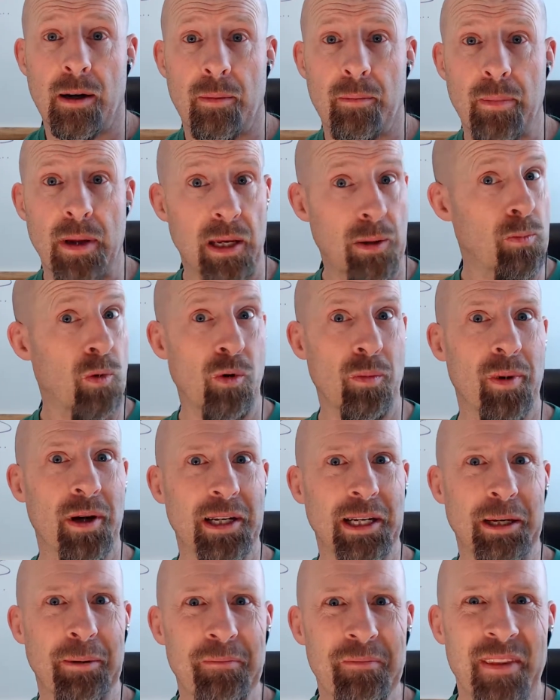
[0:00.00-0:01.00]
make more
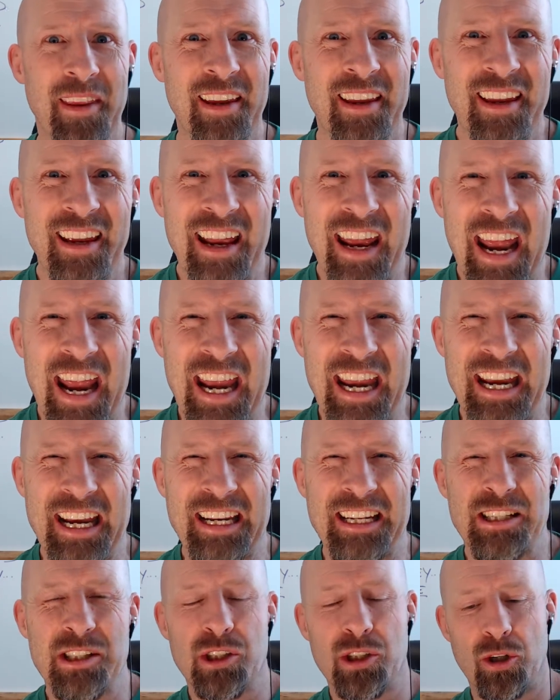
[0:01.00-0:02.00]
money.
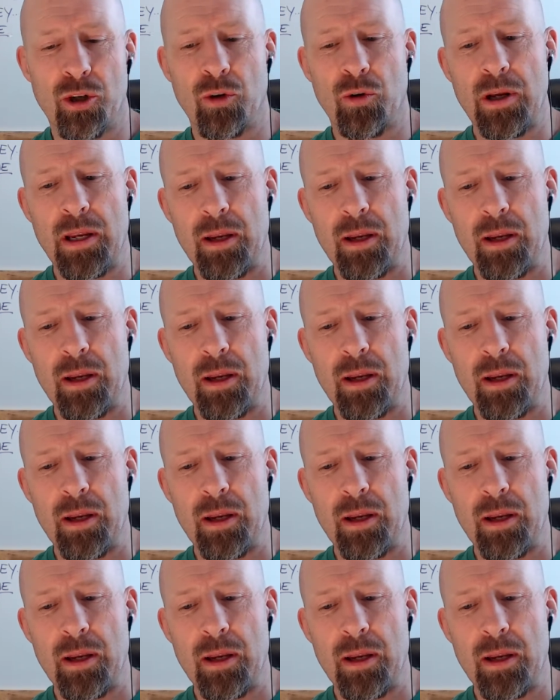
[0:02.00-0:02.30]
And so he